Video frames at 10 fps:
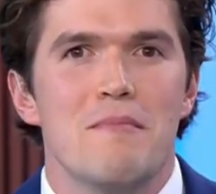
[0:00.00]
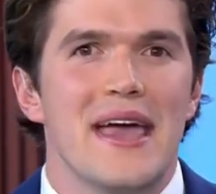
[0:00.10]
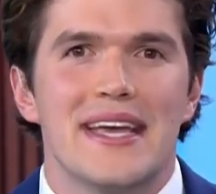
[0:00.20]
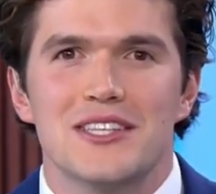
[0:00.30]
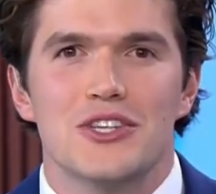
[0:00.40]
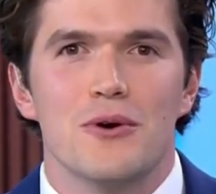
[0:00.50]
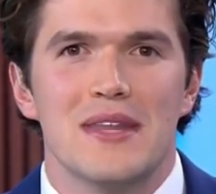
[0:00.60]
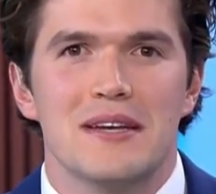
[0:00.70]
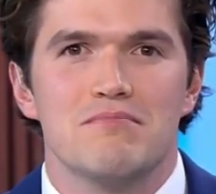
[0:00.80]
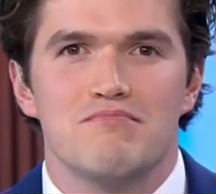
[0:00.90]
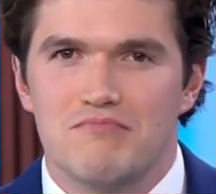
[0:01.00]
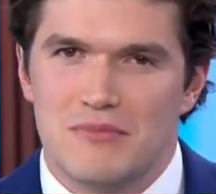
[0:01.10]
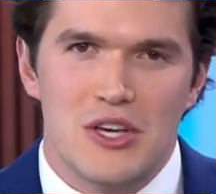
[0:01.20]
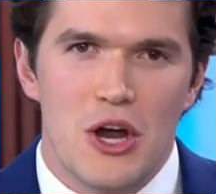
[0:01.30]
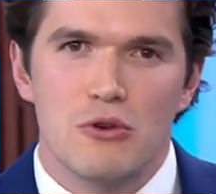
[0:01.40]
make it so that
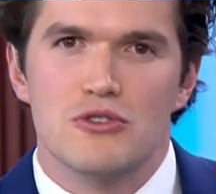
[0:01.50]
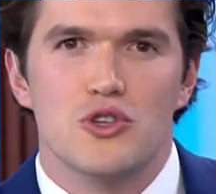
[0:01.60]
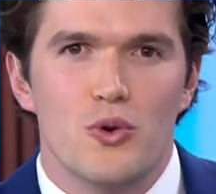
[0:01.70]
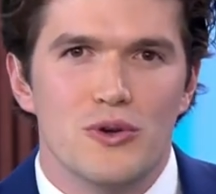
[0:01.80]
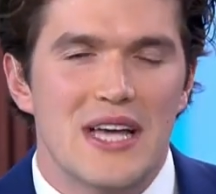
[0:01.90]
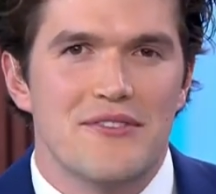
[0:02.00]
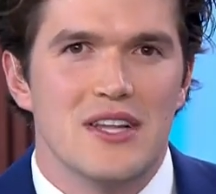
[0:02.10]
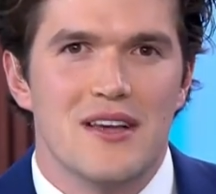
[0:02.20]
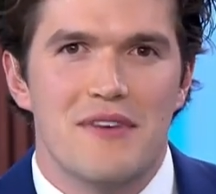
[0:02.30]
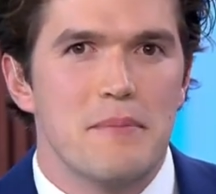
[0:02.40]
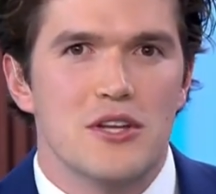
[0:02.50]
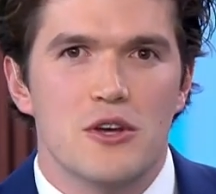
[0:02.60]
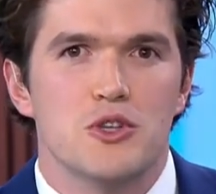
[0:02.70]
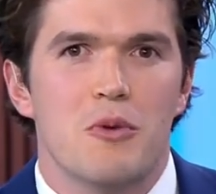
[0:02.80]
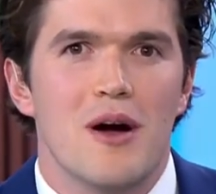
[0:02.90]
you know, schools have to live up to
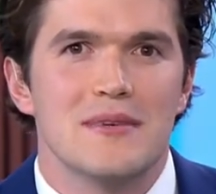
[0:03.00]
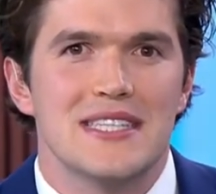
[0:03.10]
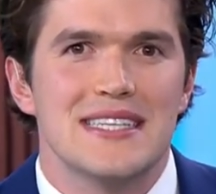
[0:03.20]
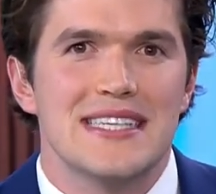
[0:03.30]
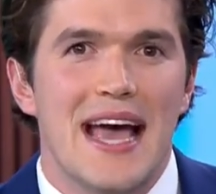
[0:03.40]
those promises,